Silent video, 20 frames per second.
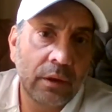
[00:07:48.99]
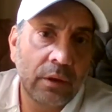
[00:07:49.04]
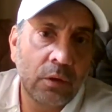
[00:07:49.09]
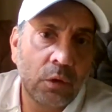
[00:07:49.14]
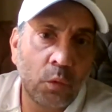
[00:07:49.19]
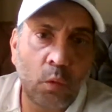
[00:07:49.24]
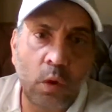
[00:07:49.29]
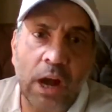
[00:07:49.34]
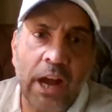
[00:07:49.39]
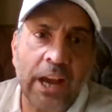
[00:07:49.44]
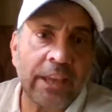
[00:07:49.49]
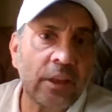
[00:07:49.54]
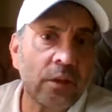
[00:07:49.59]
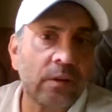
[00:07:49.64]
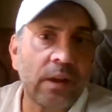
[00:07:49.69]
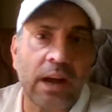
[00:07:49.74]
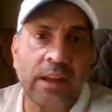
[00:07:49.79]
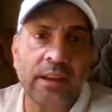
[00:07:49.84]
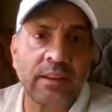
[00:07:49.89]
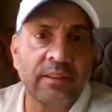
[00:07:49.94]
why you
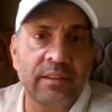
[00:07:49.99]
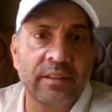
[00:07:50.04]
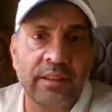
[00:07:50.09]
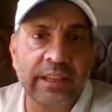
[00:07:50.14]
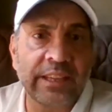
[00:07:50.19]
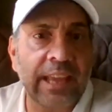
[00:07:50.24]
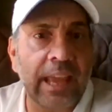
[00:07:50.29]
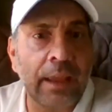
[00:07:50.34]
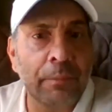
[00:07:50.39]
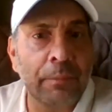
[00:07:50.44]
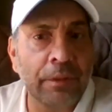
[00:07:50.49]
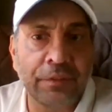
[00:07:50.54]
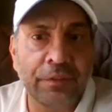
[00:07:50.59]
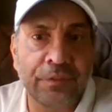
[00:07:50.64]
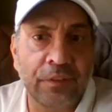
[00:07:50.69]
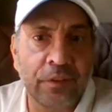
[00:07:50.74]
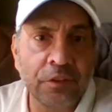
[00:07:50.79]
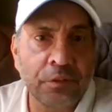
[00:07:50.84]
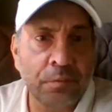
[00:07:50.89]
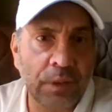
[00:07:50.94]
got into the game in the
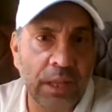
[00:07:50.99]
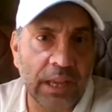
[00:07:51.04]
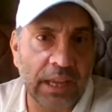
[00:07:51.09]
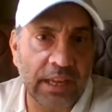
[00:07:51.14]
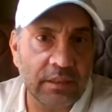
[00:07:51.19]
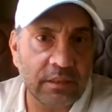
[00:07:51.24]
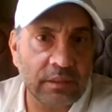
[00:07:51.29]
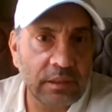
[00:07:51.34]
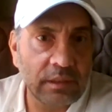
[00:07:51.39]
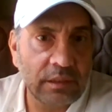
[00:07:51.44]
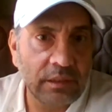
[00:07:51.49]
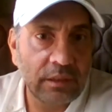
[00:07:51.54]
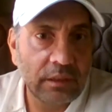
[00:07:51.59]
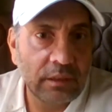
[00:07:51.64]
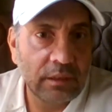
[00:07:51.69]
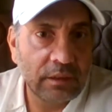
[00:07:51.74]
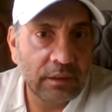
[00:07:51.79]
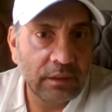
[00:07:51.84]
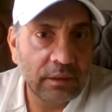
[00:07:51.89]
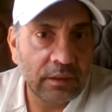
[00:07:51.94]
first place.
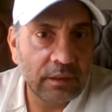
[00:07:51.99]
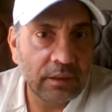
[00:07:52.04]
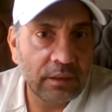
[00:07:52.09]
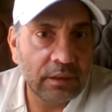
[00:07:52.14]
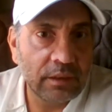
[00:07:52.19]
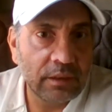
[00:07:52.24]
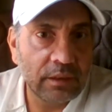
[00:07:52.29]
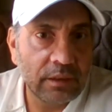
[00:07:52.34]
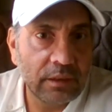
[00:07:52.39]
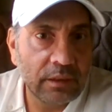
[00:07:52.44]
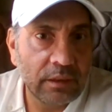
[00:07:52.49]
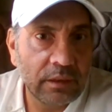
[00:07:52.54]
Mm-hmm.